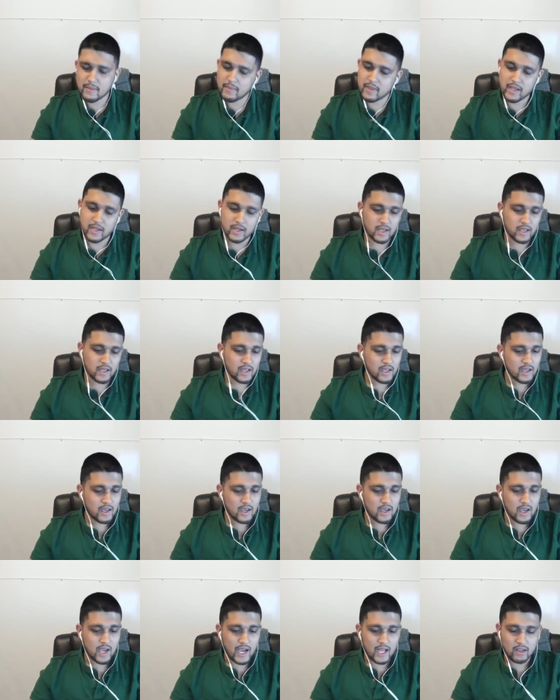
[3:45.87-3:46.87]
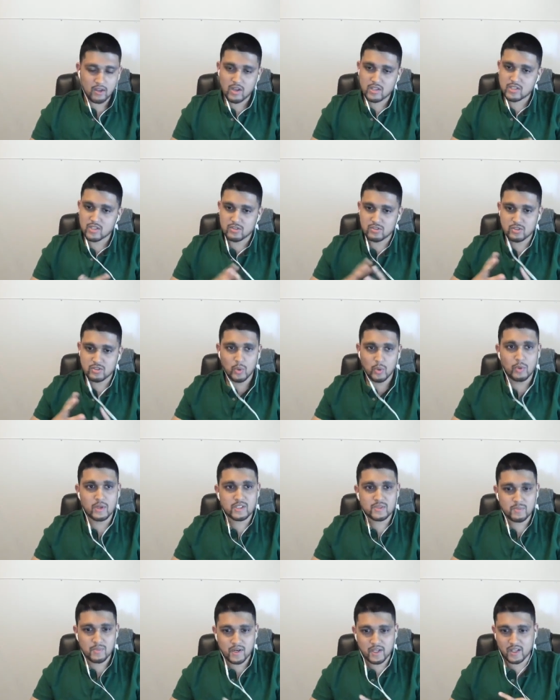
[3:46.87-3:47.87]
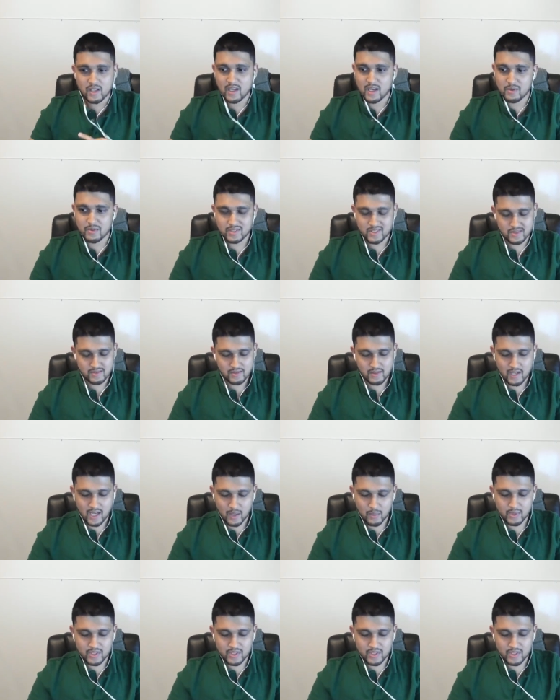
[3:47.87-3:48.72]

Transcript: I'm like, I lost so much money. I was, I